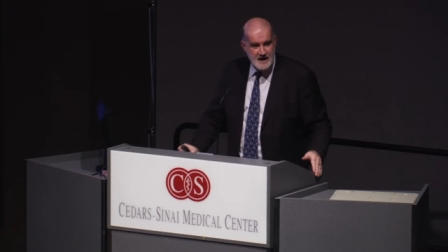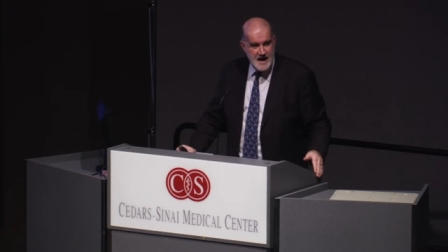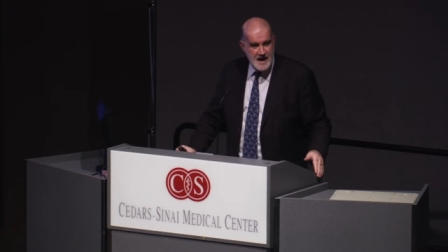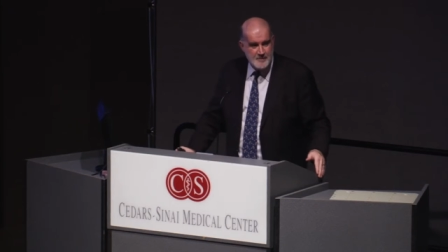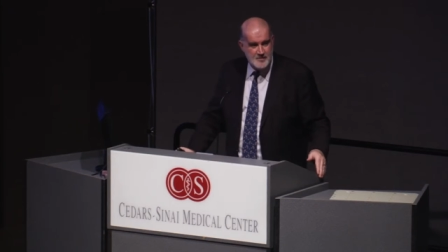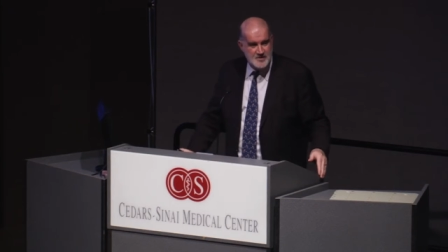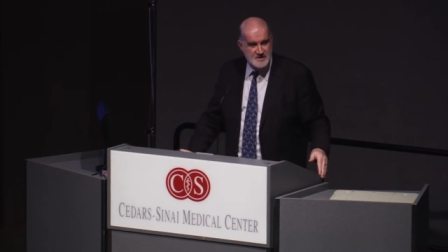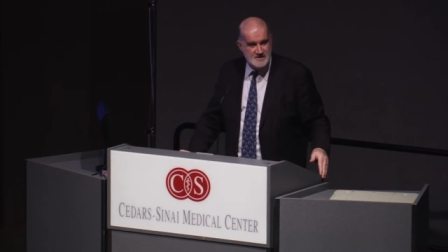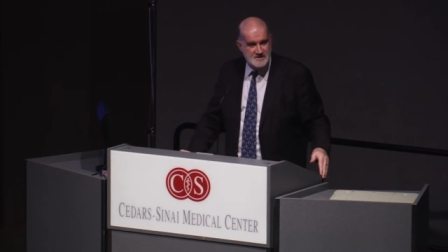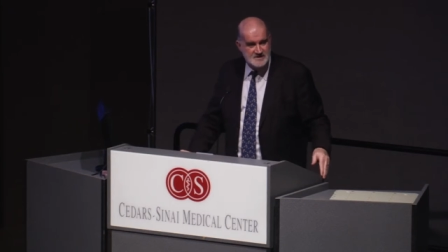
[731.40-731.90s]

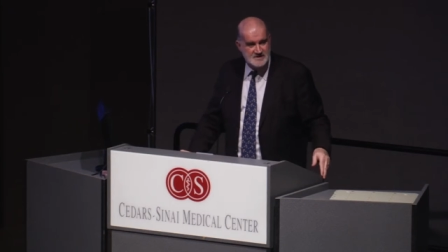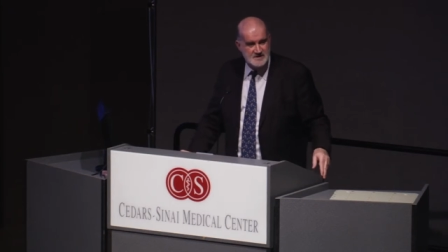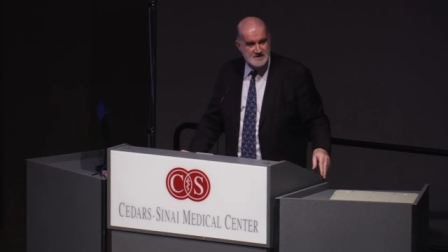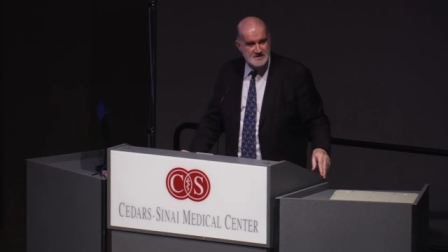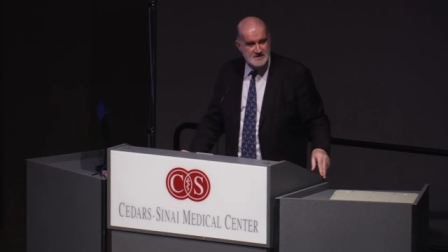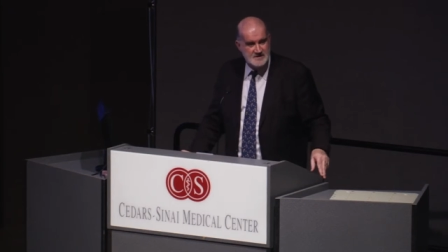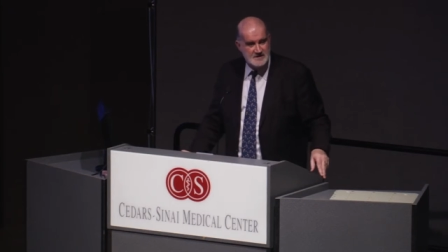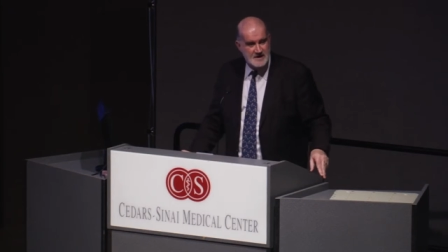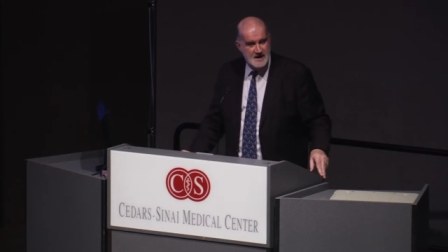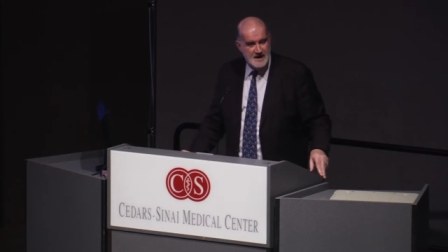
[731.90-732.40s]
happens that
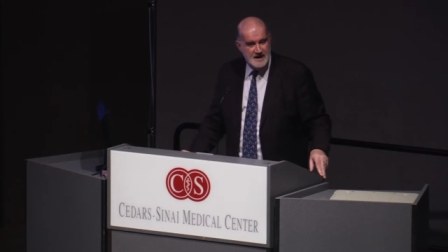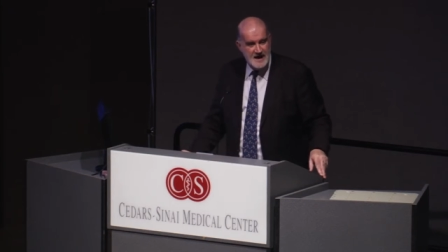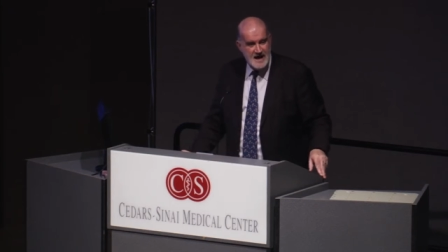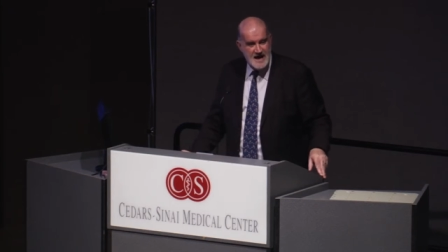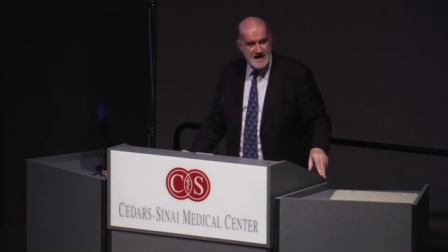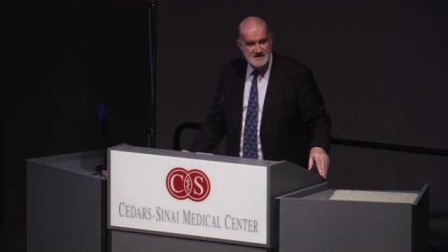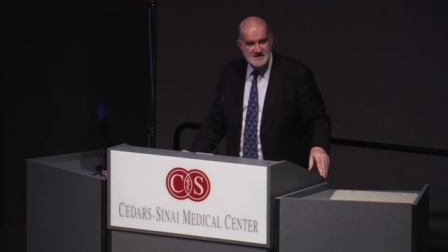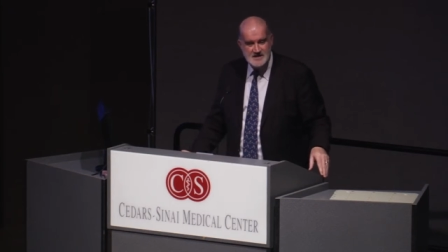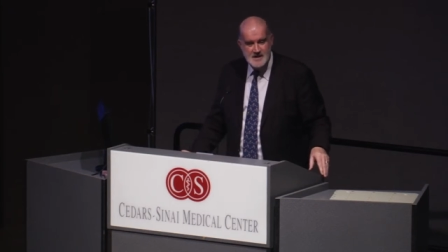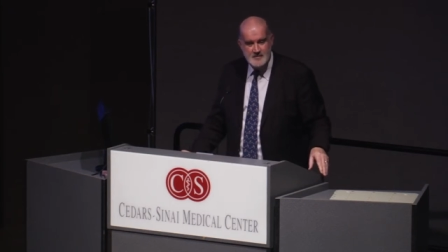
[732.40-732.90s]
a
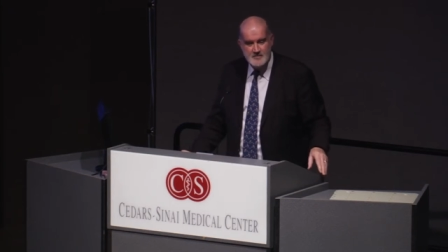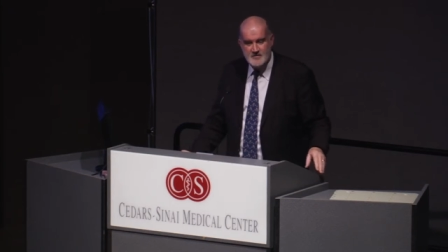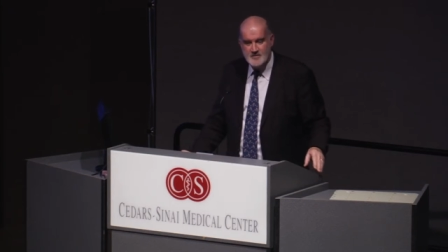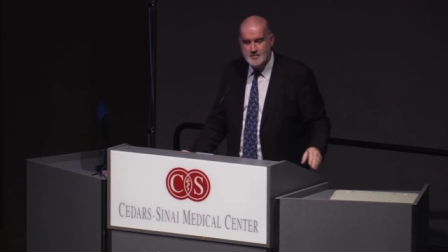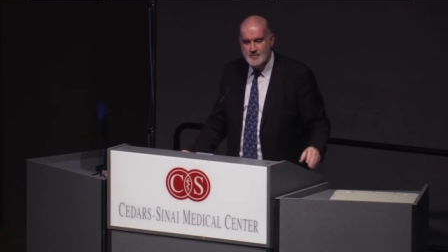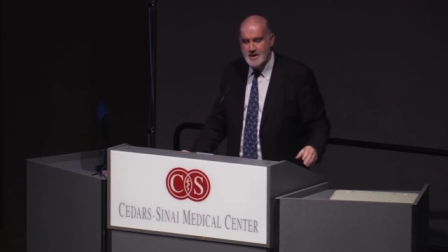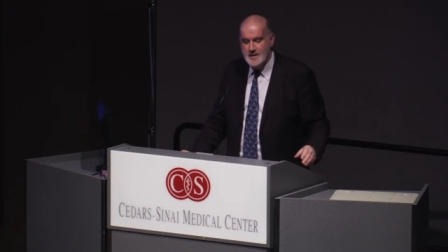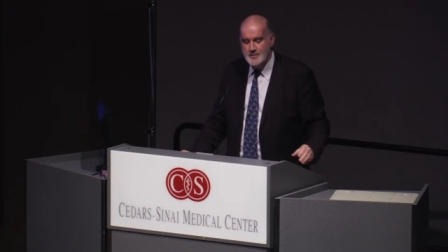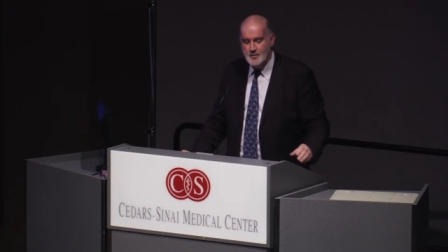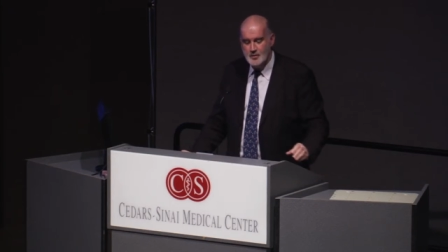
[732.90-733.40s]
large number
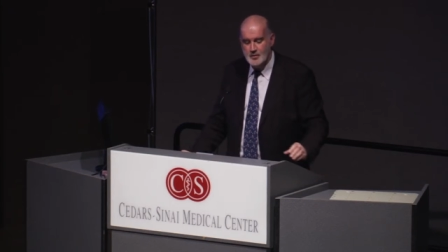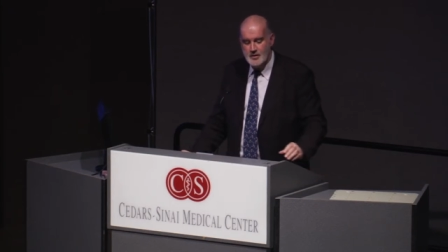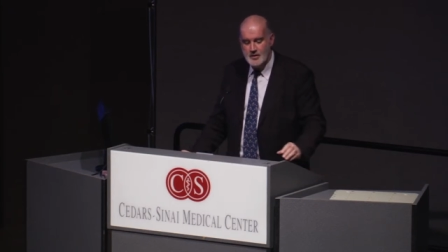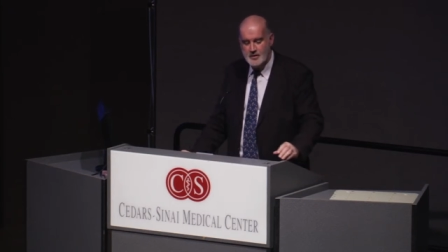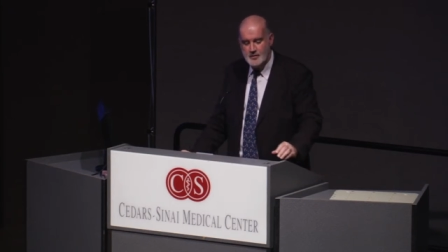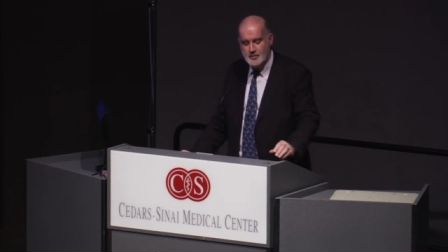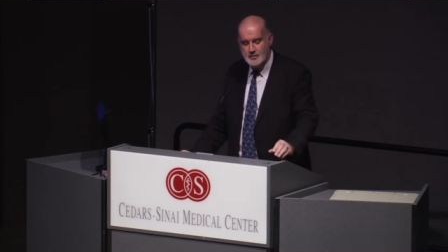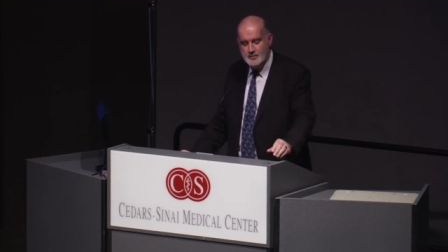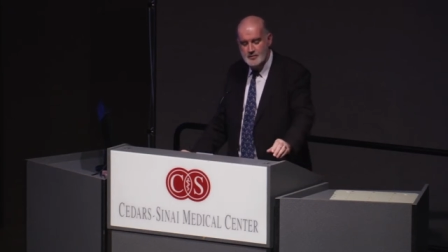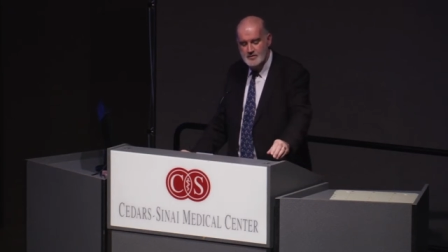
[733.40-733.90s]
of people
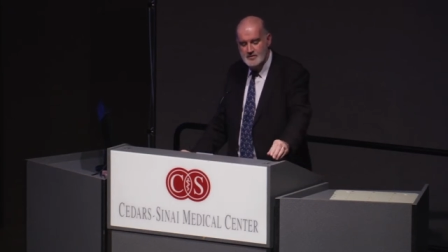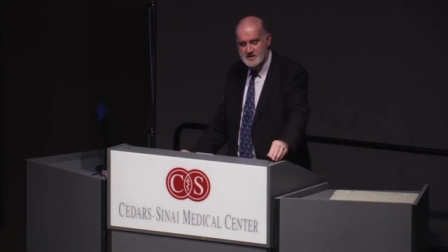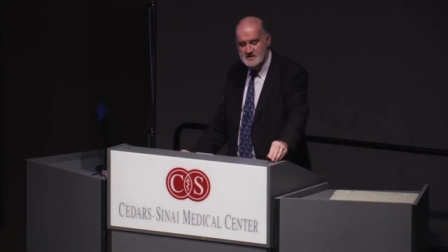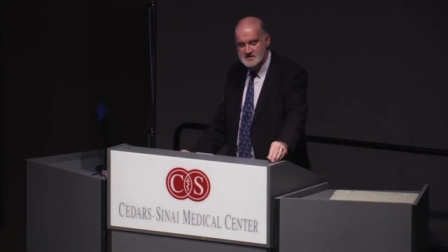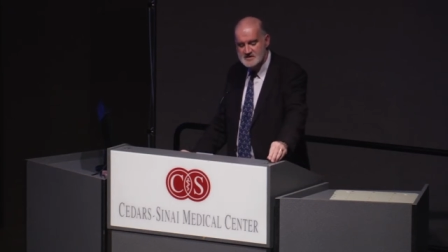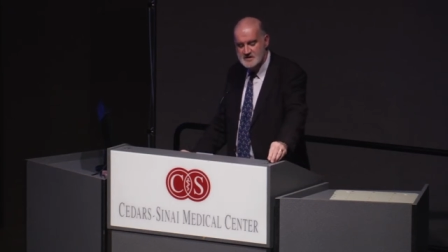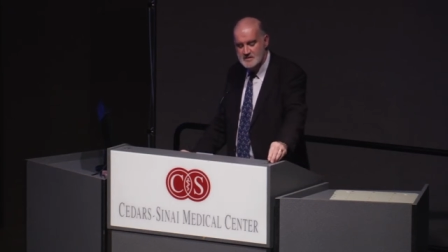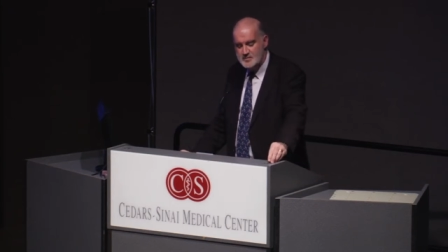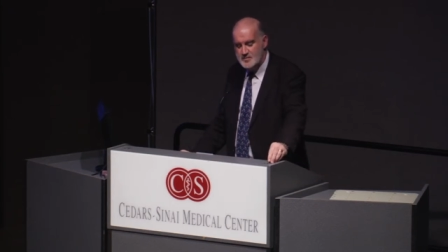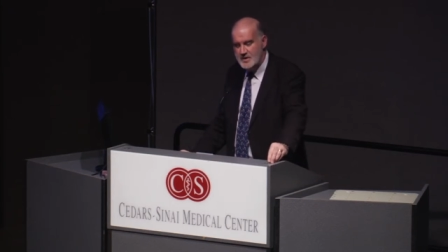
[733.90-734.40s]
accrued in
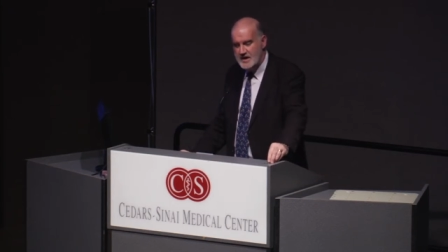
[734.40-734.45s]
St.